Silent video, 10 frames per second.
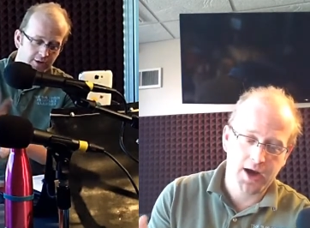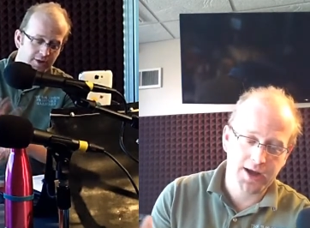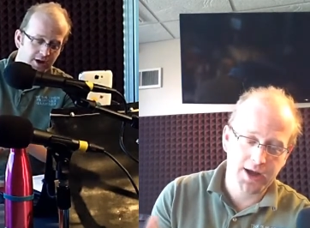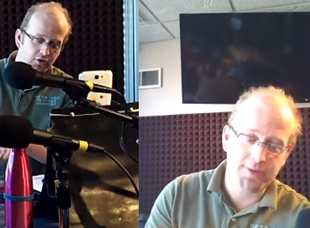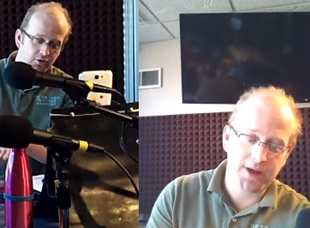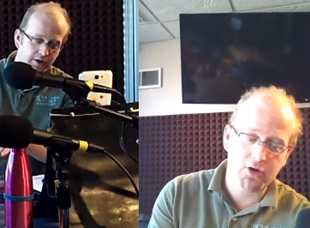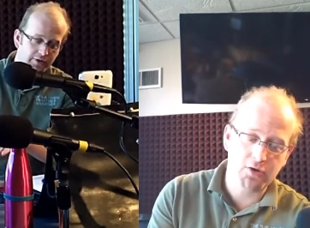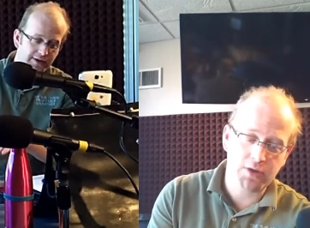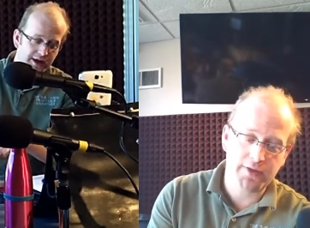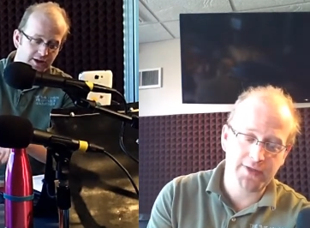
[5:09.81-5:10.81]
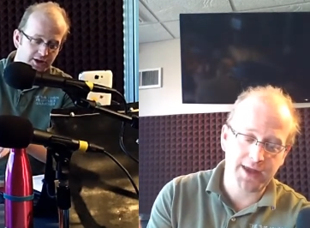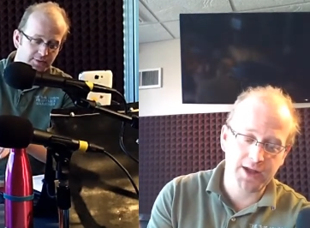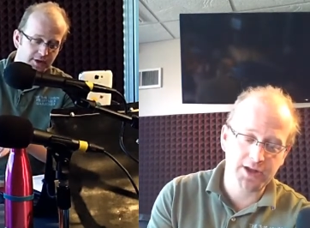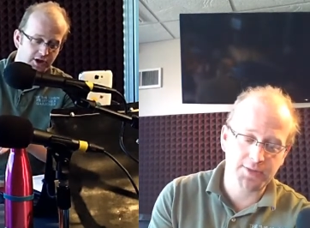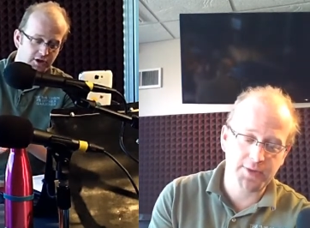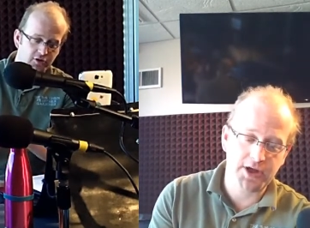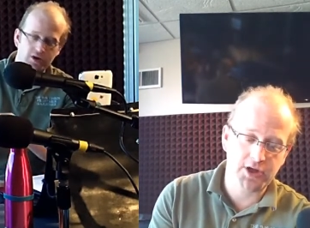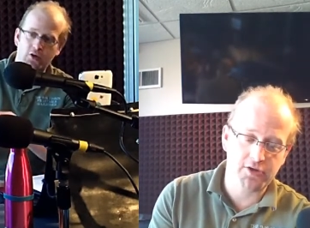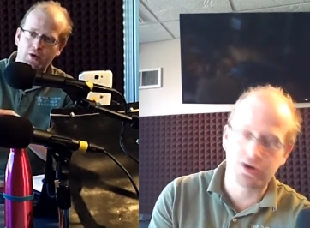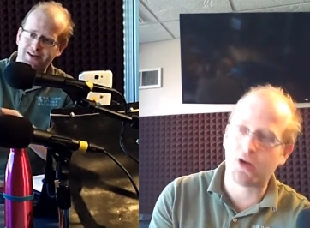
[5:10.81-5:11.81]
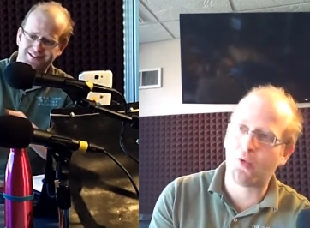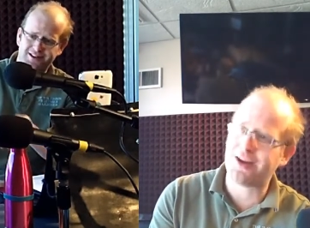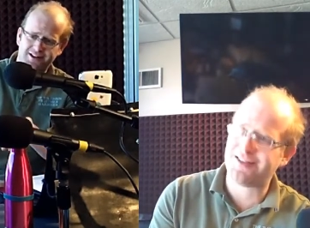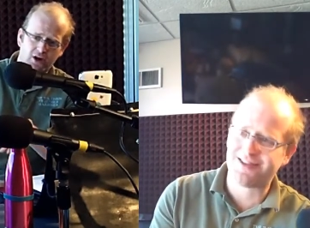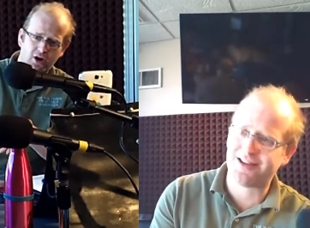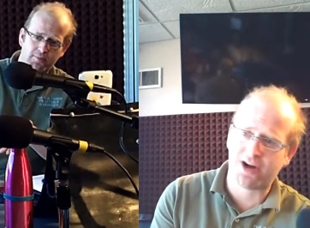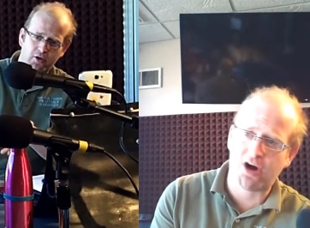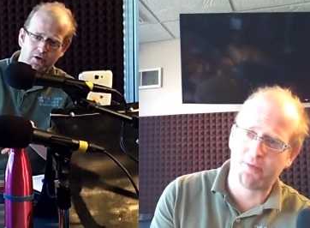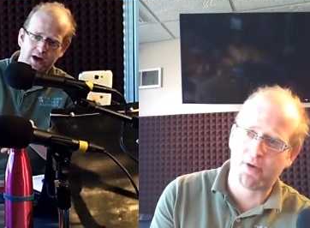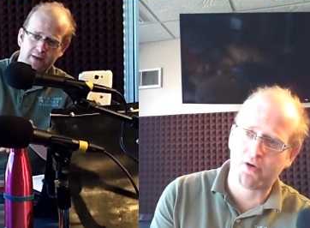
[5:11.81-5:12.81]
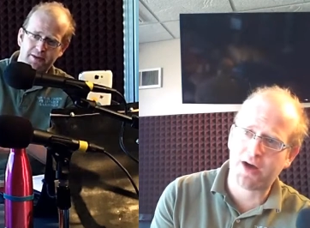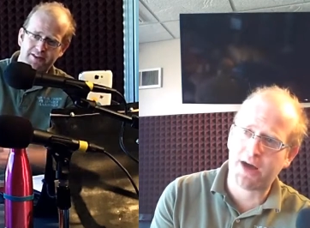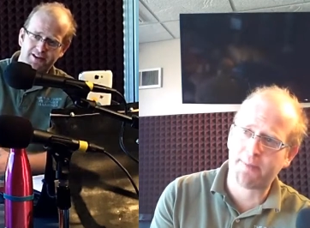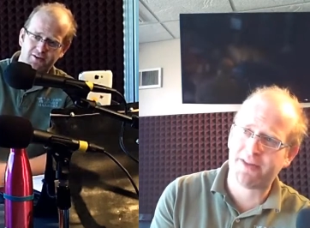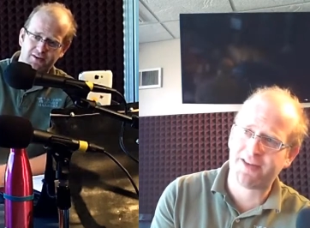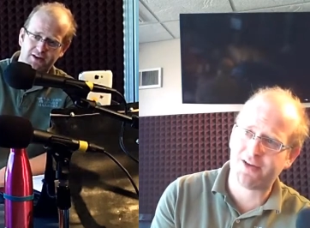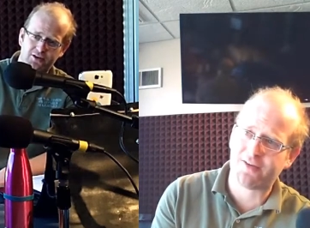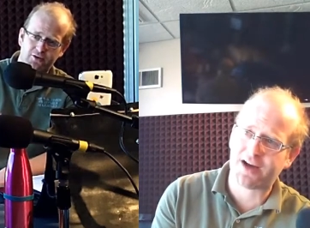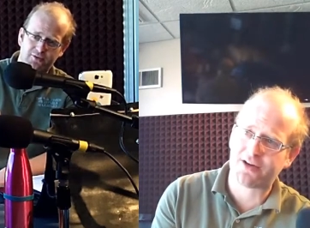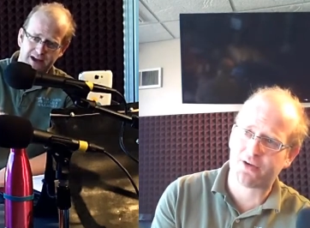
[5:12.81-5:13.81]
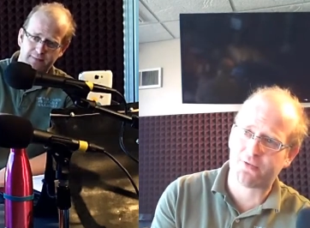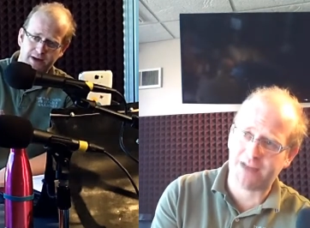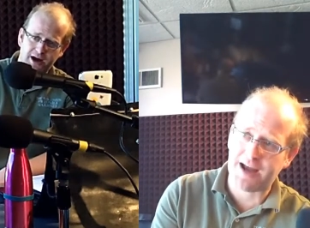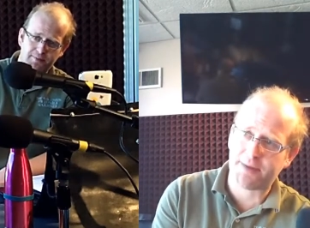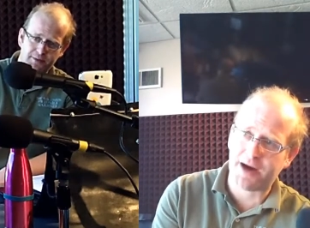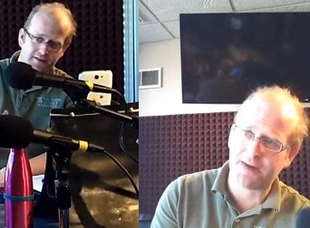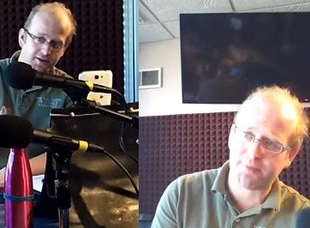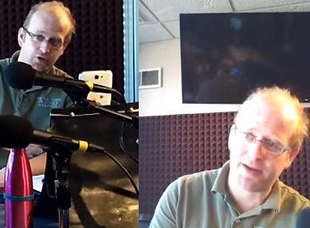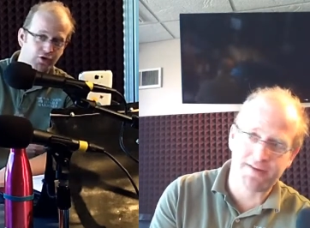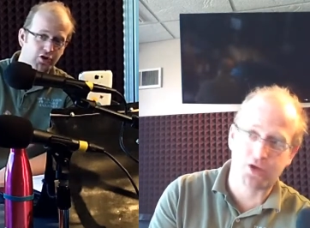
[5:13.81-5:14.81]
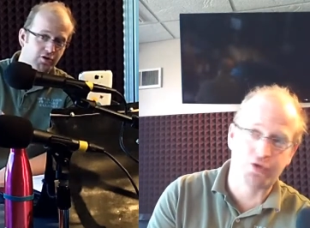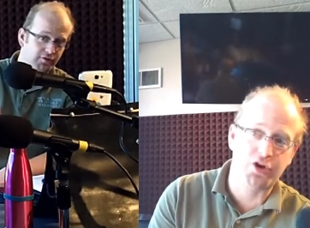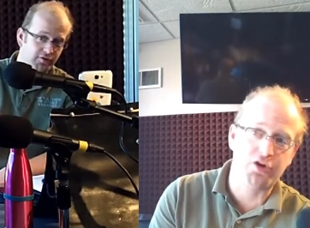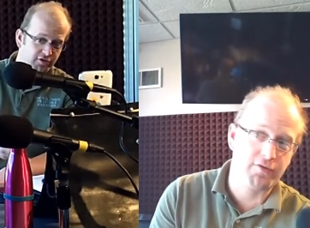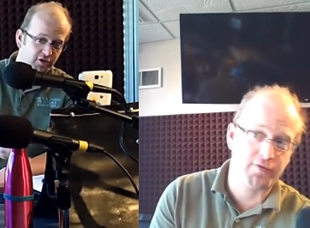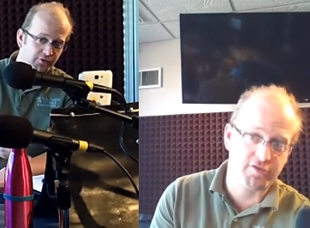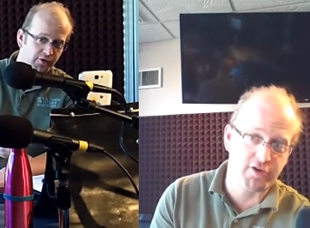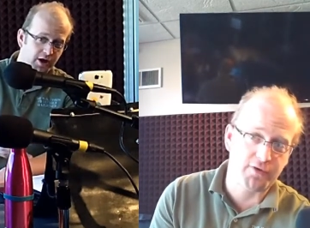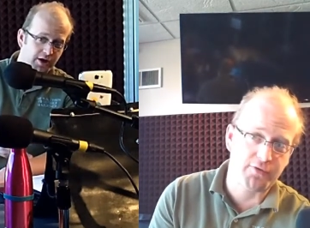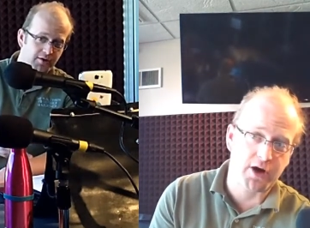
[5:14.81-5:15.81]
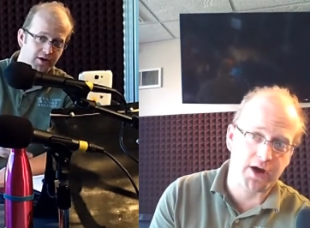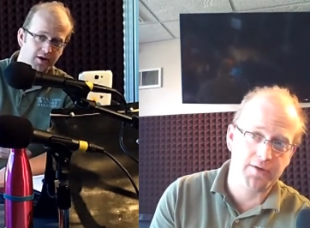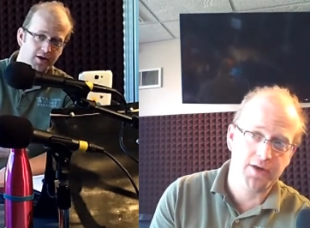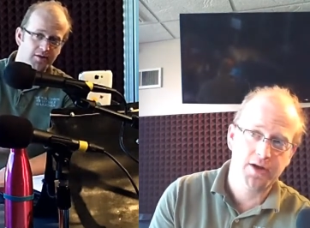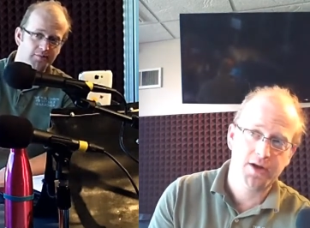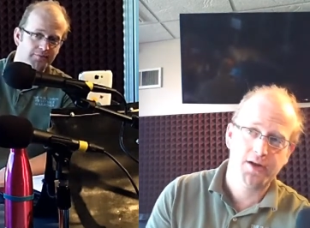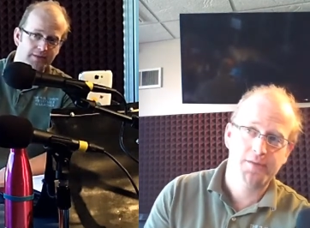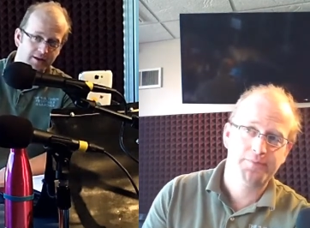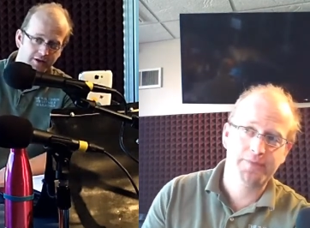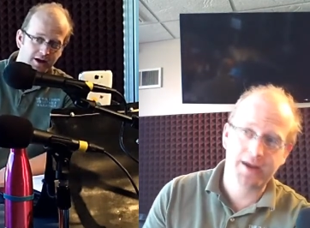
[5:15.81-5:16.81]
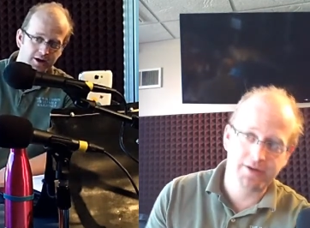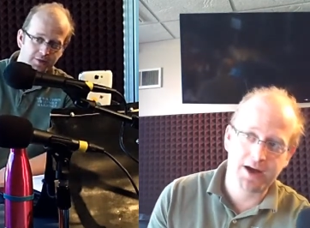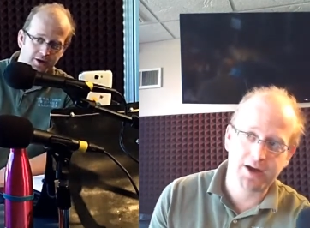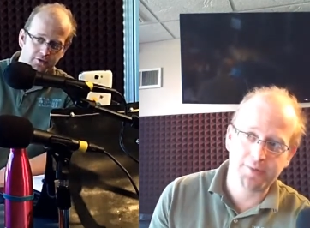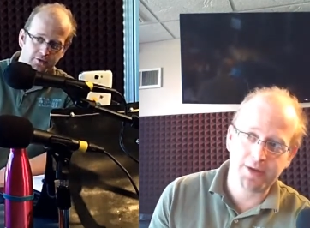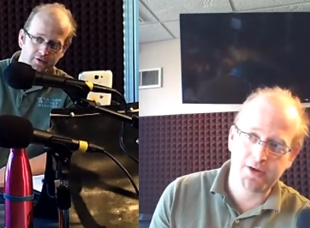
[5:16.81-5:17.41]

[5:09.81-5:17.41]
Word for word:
Speaker 1: Uh, intermingled with the English peas, you're going to wait until they all bulk up, and then you've got your flat pod peas that you're going to use for stir fry that are not going to be